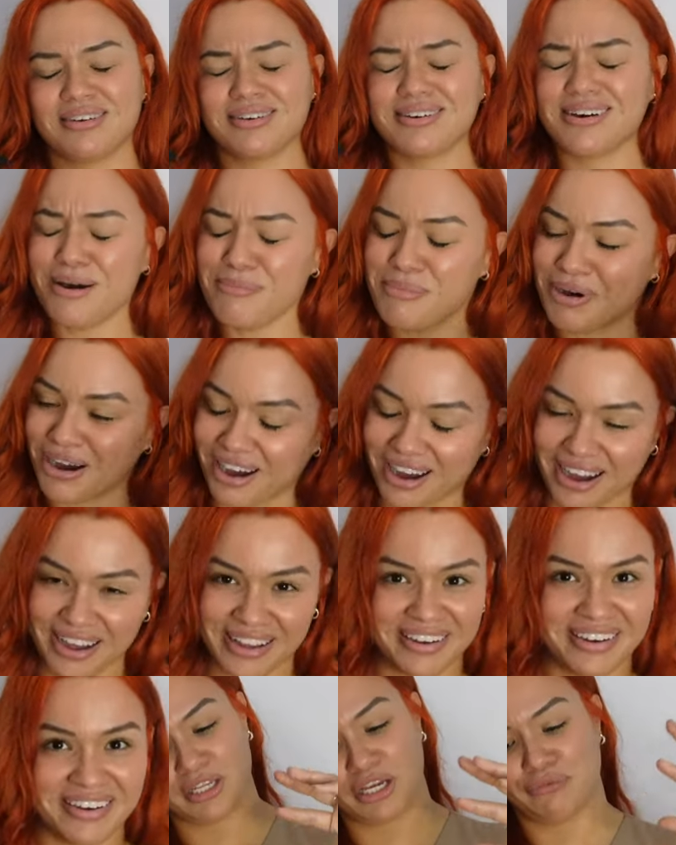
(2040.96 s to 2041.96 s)
Come
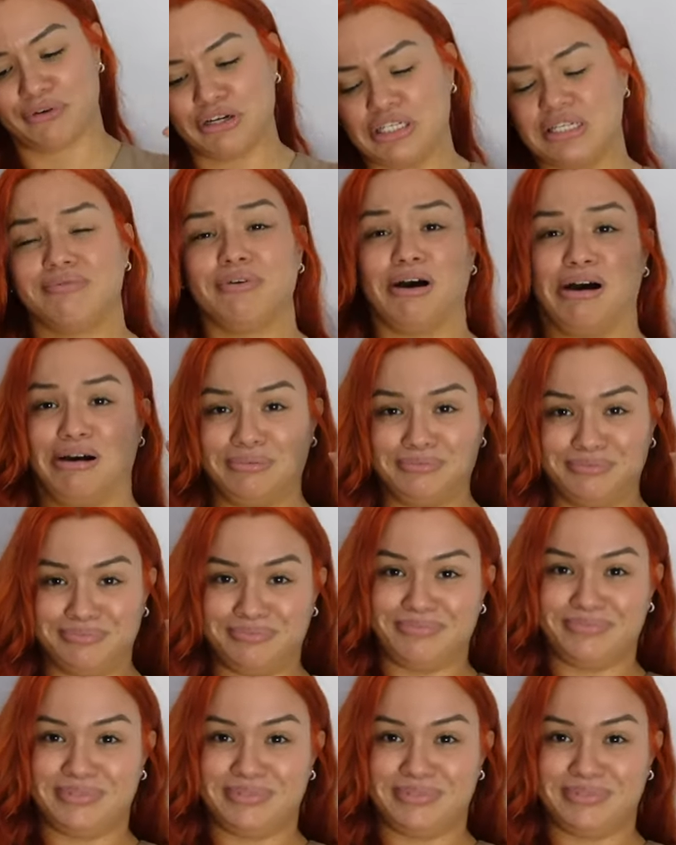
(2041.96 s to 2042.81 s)
on. First of all,